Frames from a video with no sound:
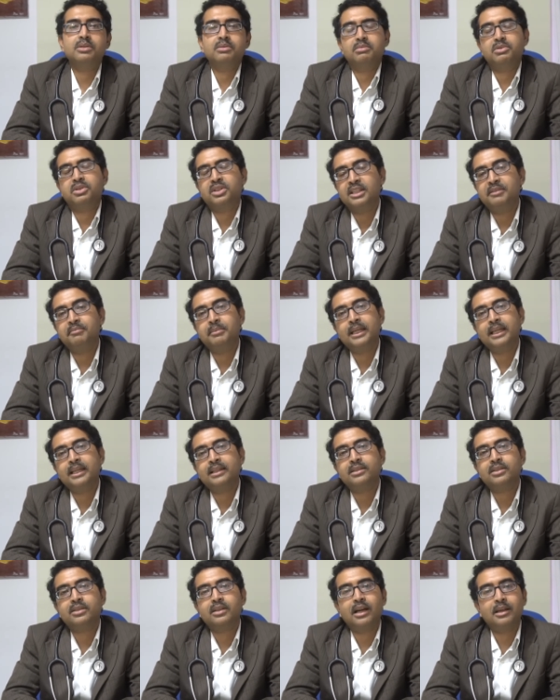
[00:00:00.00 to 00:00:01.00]

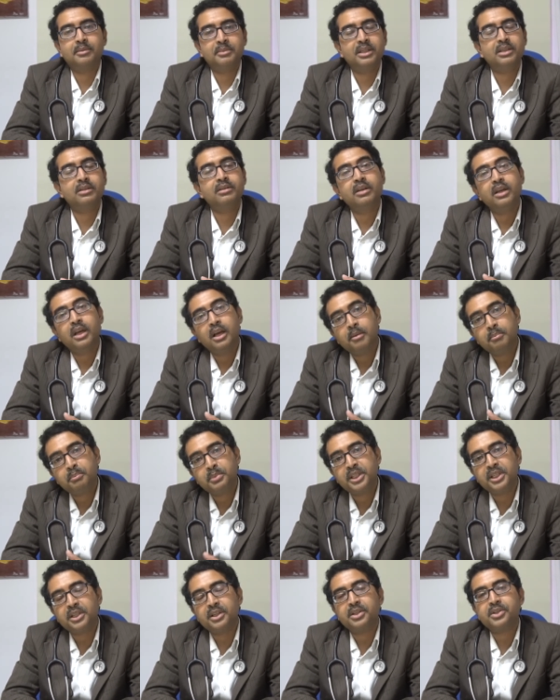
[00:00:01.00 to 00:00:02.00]
siblings, I mean
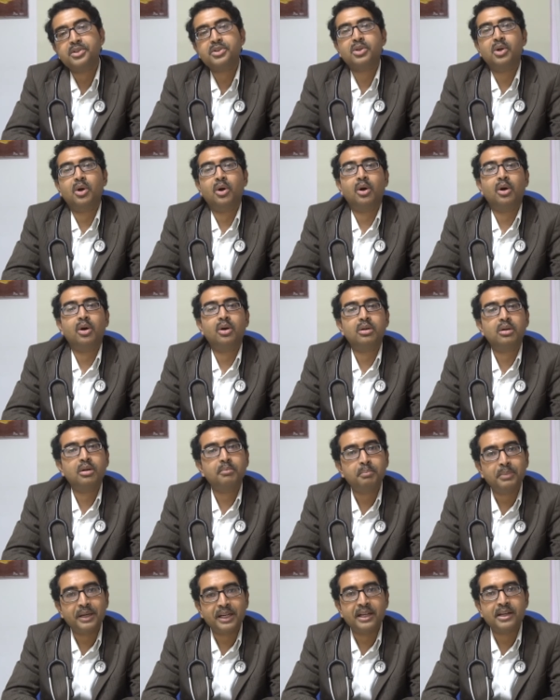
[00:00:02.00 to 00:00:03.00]
peers or
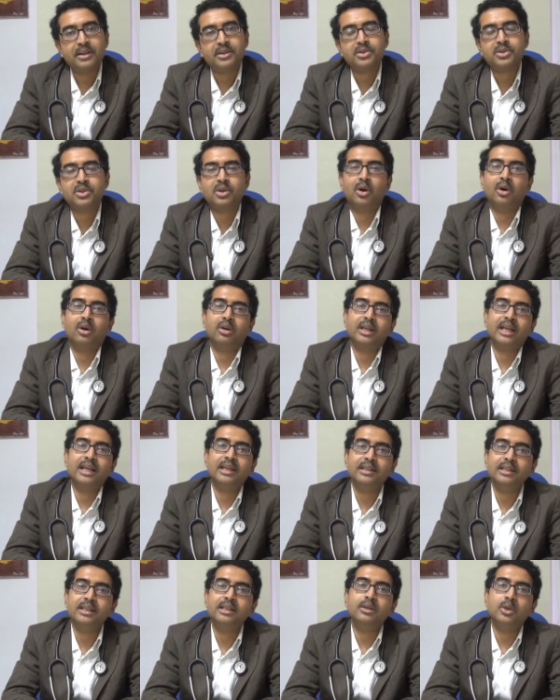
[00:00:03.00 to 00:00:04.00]
parents or
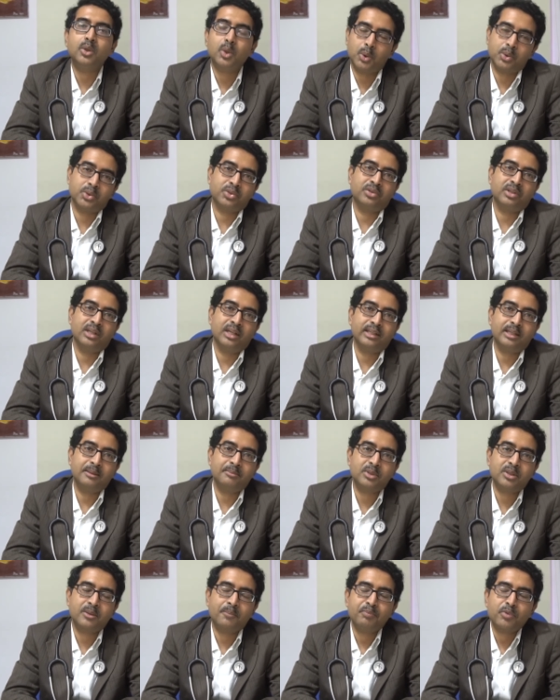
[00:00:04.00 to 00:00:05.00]
any close
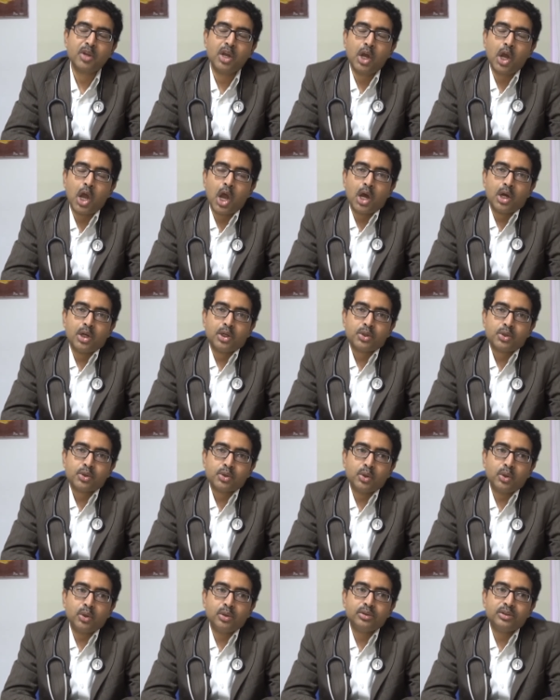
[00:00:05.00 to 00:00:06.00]
relatives.
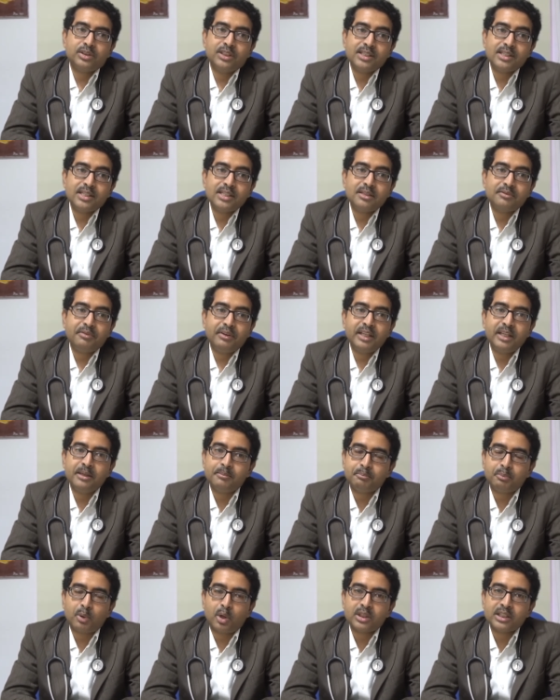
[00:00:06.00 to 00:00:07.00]
So this is very
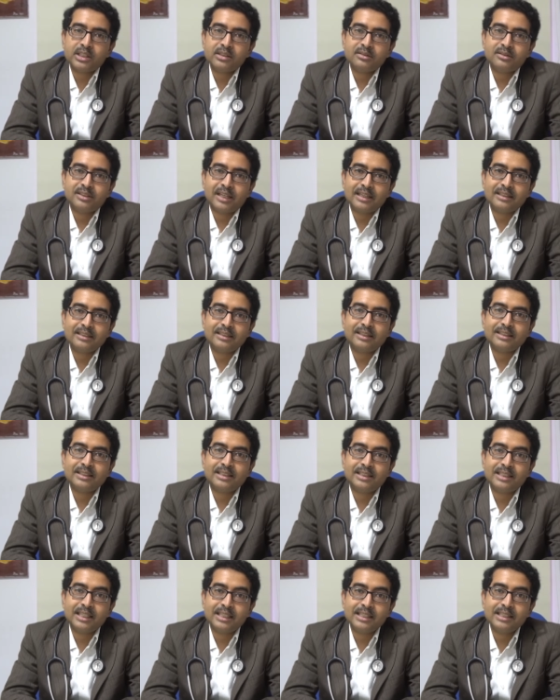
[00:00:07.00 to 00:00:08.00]
important, that
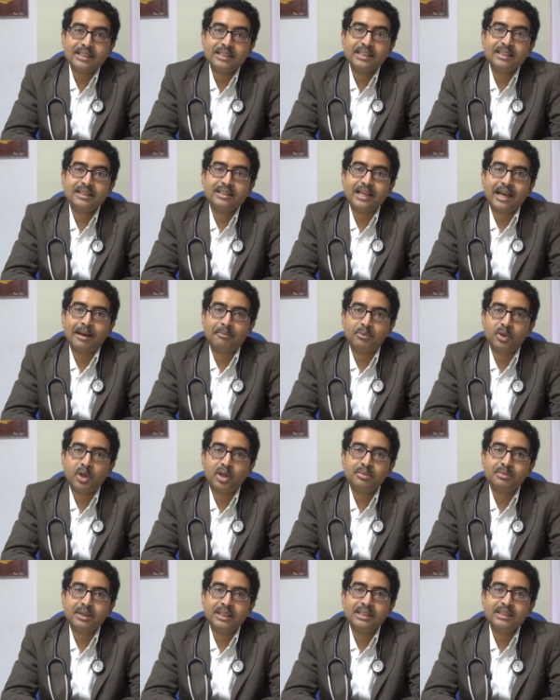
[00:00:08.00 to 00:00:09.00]
genetic
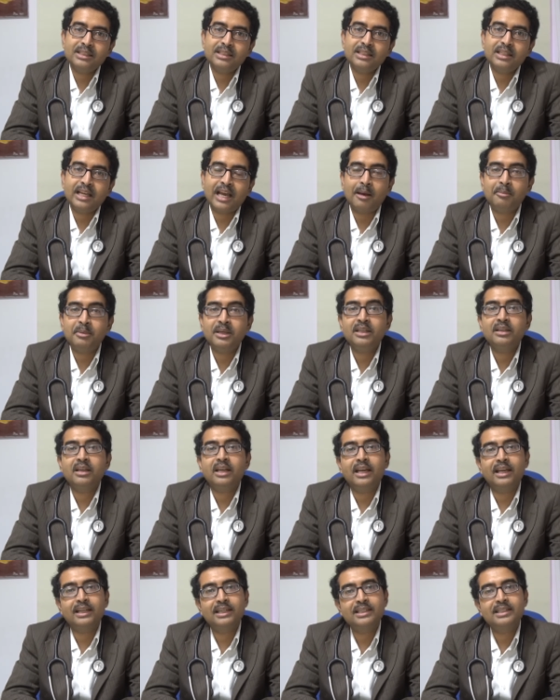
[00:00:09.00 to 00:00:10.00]
abnormality having
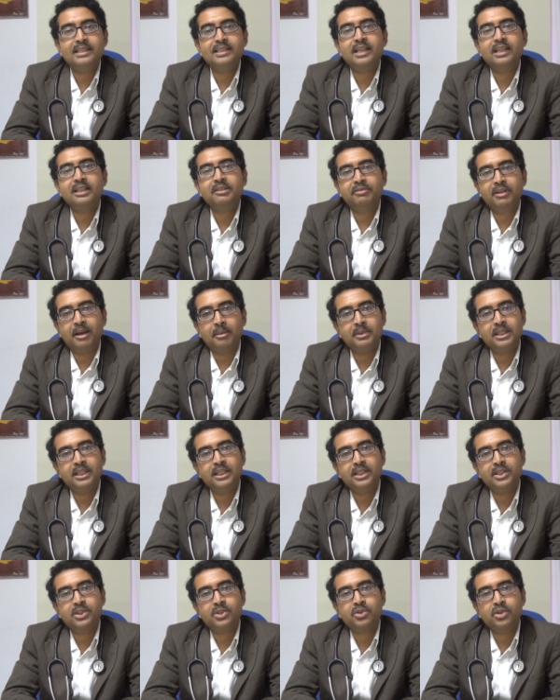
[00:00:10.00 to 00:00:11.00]
hereditary
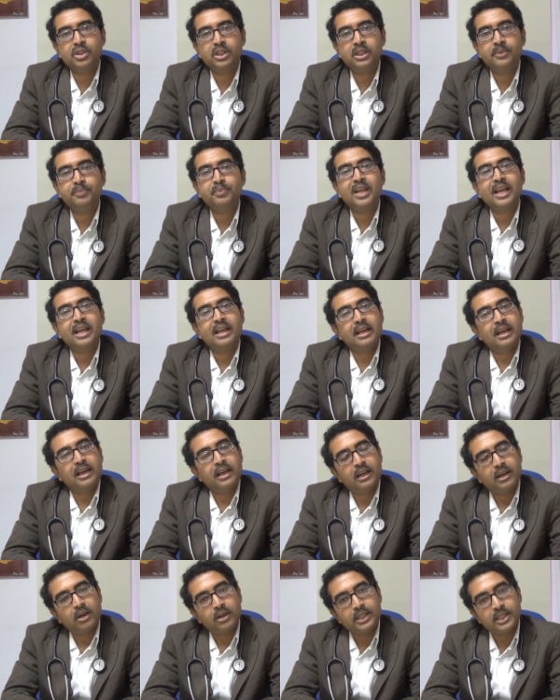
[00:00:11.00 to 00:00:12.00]
family history
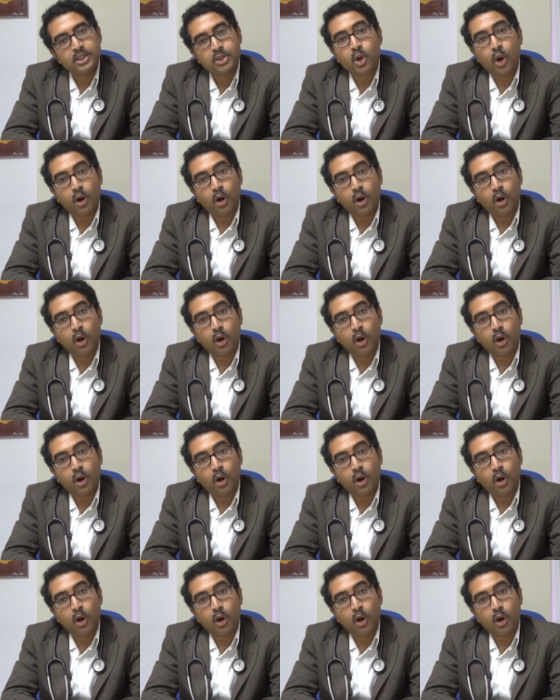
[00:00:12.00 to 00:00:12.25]
is